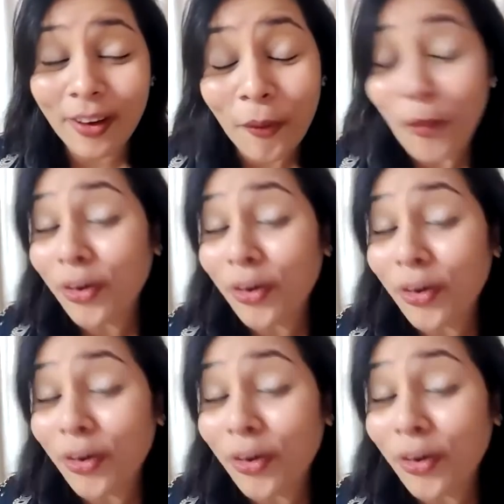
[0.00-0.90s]
old
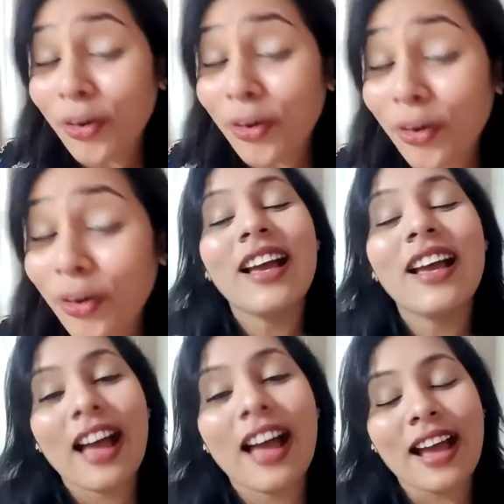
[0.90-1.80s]
father.
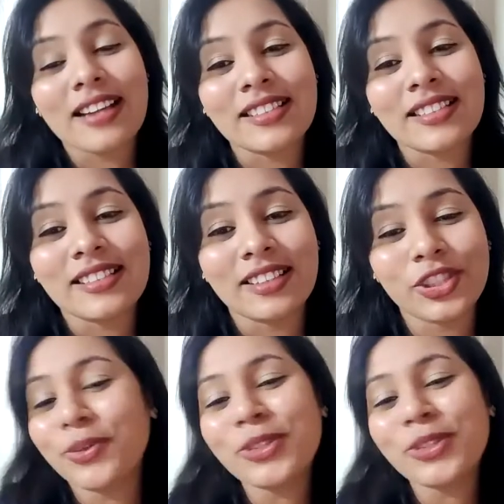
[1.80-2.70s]
And uh, she was
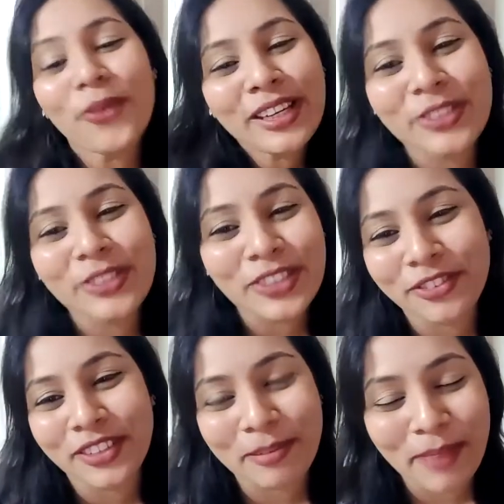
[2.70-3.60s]
the only daughter for
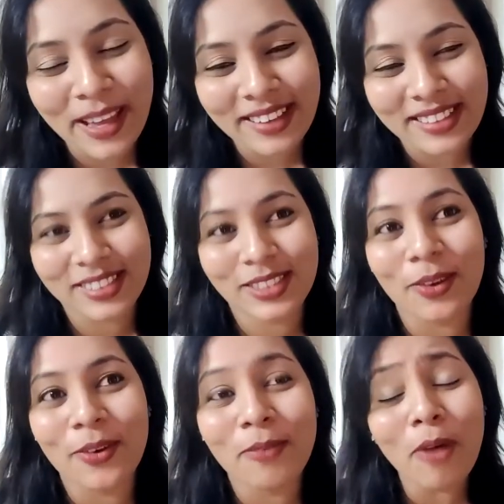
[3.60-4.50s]
her parents.
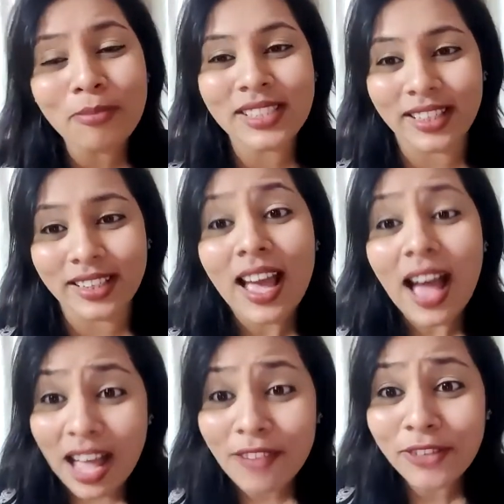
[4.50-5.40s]
So mom said,
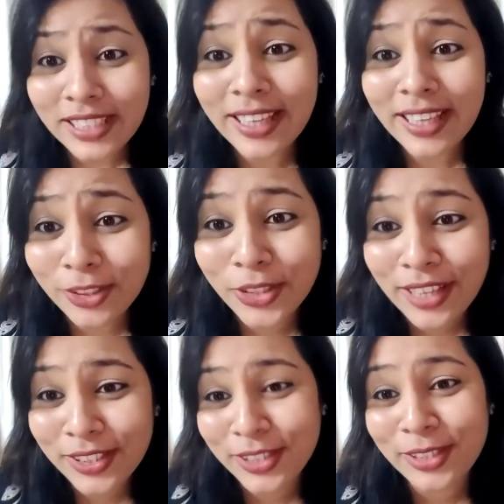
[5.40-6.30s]
"I will take
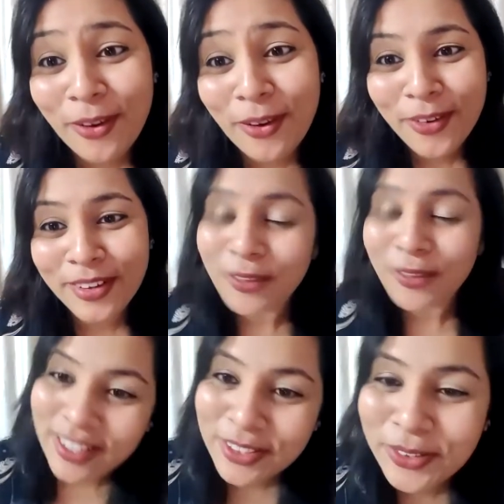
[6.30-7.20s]
education loan. You
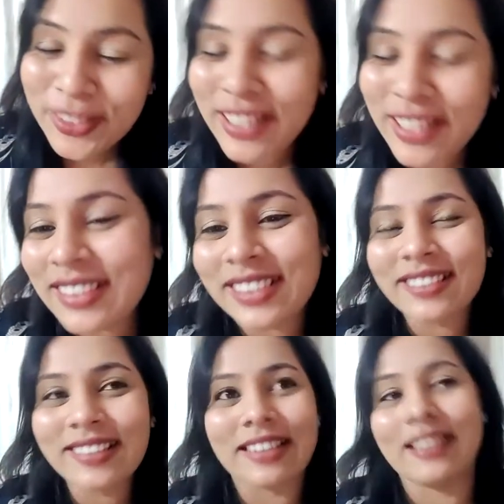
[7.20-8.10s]
can do the
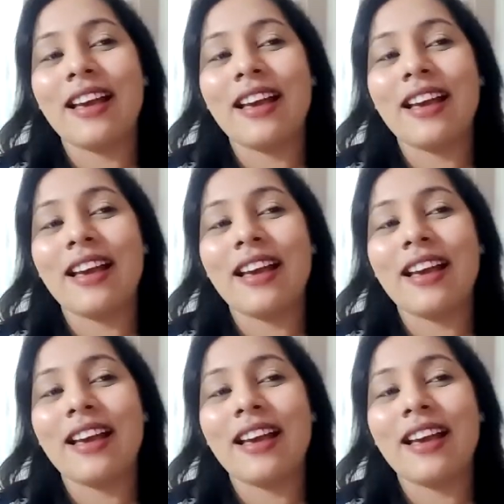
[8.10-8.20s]
engineering."